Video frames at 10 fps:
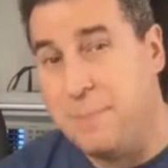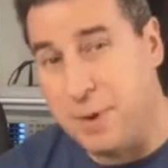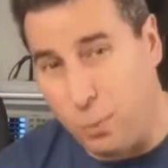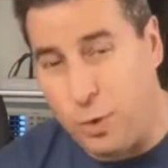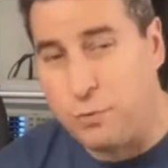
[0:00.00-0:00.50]

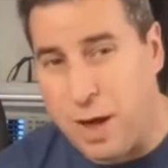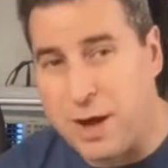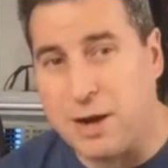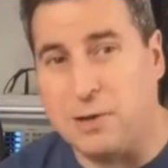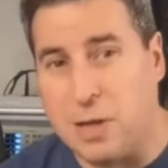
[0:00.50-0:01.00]
but it would
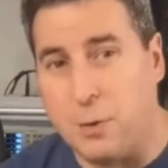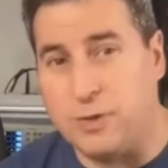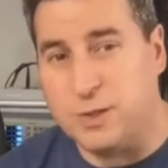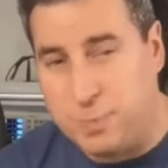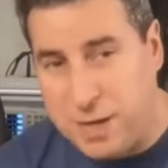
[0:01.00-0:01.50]
run at a
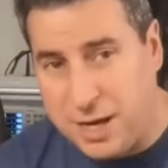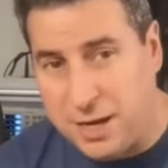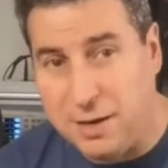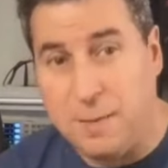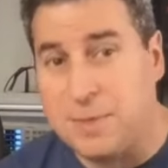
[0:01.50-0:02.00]
lower
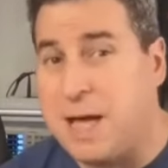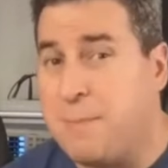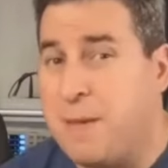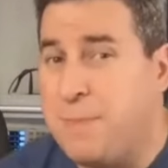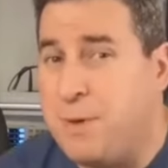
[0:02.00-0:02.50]
speed, but
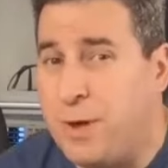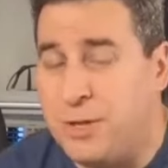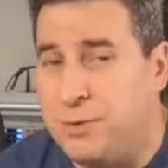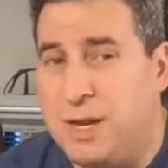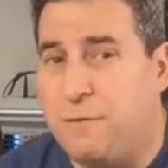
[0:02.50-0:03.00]
that may be
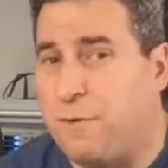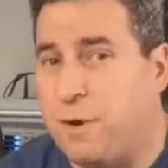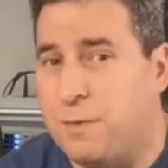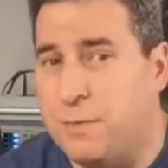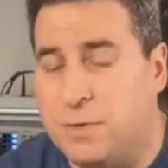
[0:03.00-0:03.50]
what you need
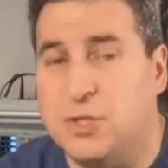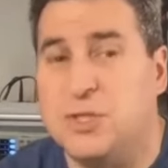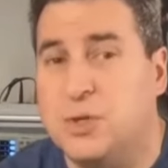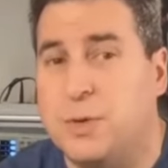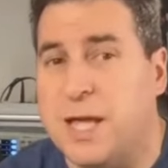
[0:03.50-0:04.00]
for
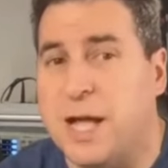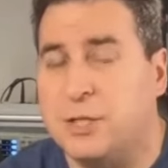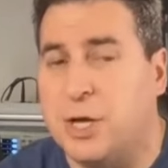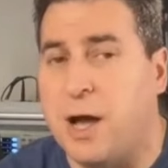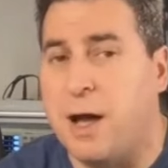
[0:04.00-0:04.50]
just doing
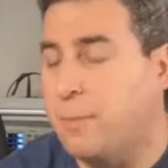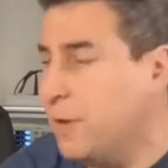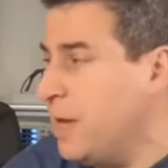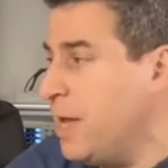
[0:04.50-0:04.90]
that job.